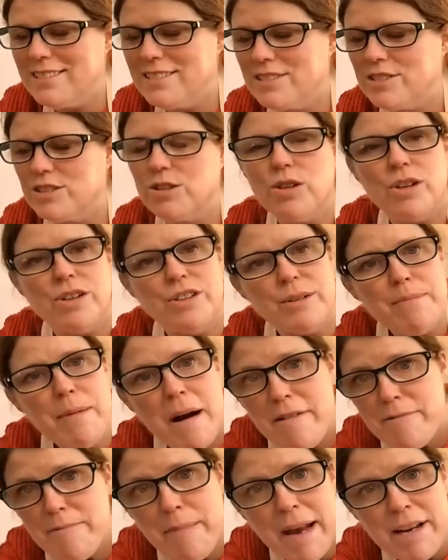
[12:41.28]
God, the
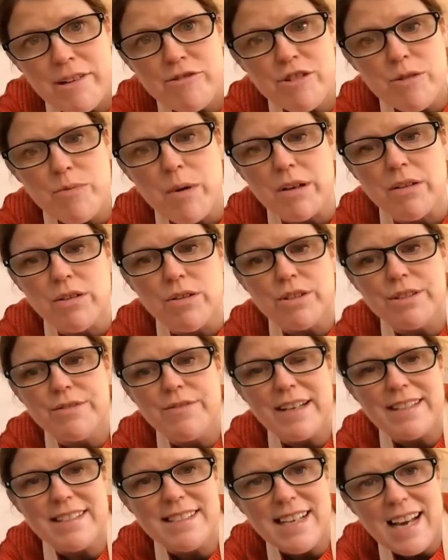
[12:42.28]
puff pastry one looks
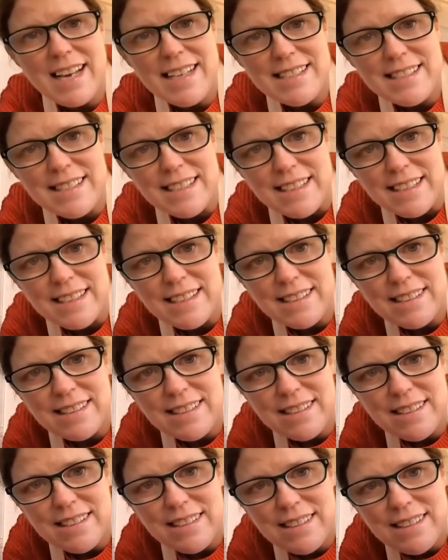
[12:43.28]
fantastic.
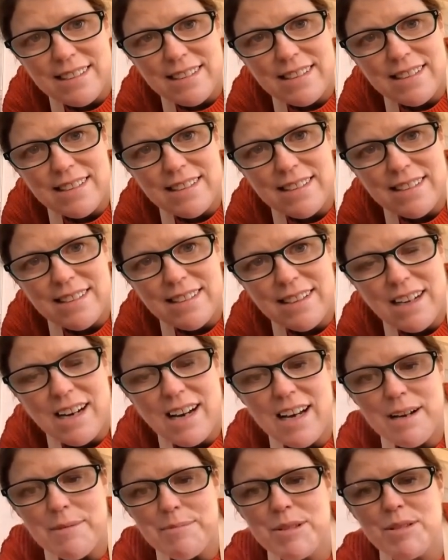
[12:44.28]
I
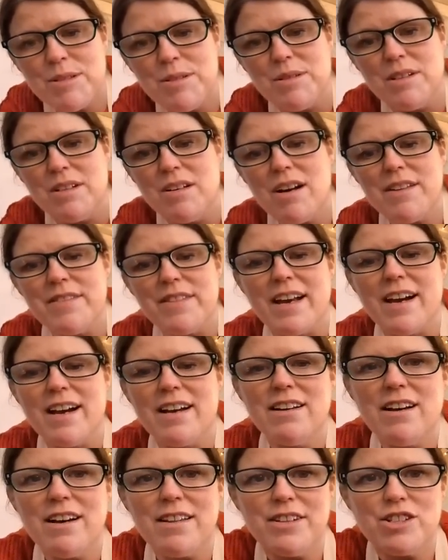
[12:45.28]
absolutely like that. I
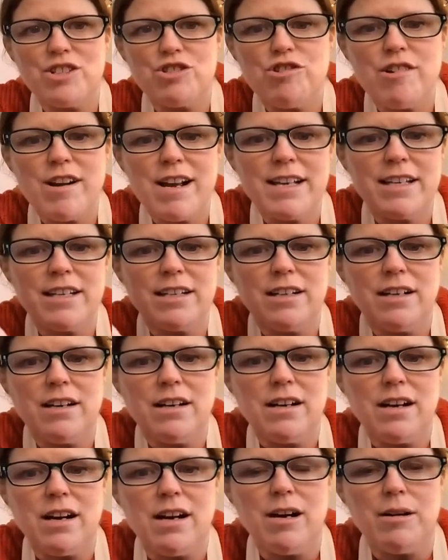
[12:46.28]
like the
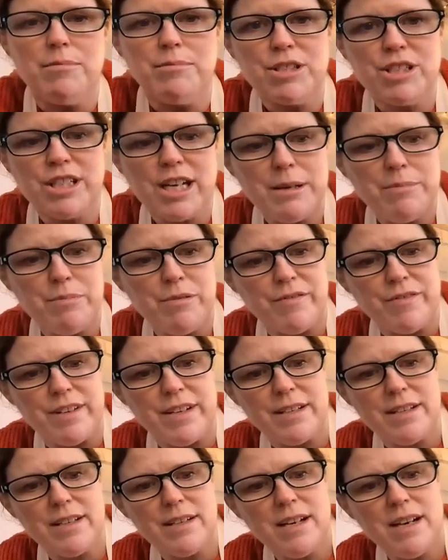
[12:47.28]
triangular shape of
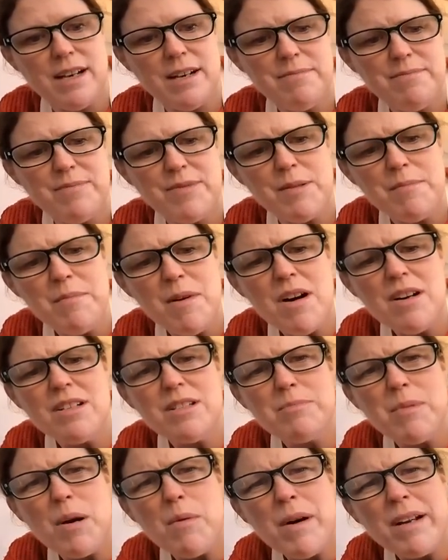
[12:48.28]
it. The Mars
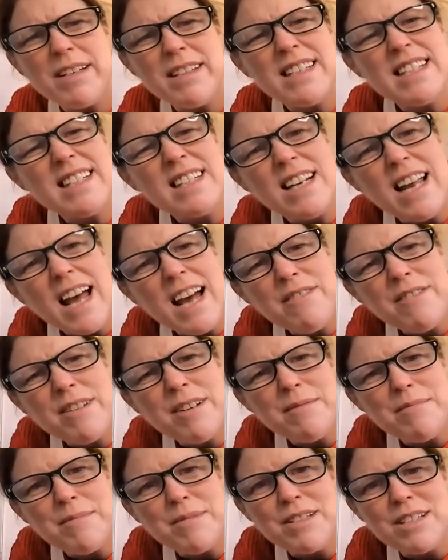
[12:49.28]
bar one doesn't
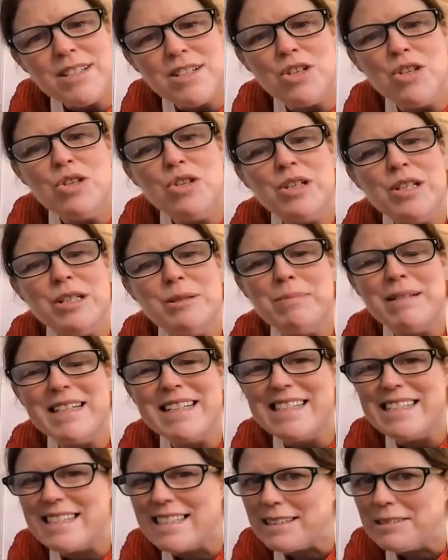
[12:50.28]
look as
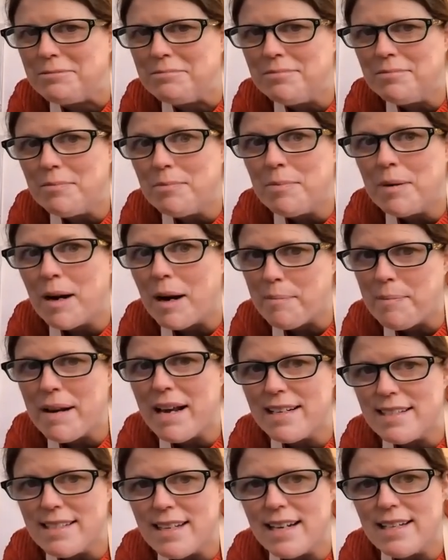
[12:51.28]
pleasing, but I bet
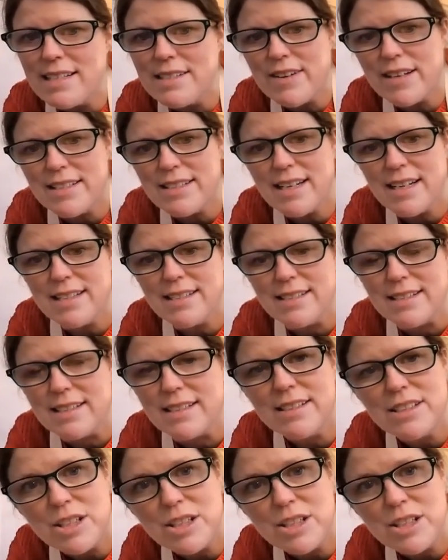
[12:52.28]
it tastes fantastic.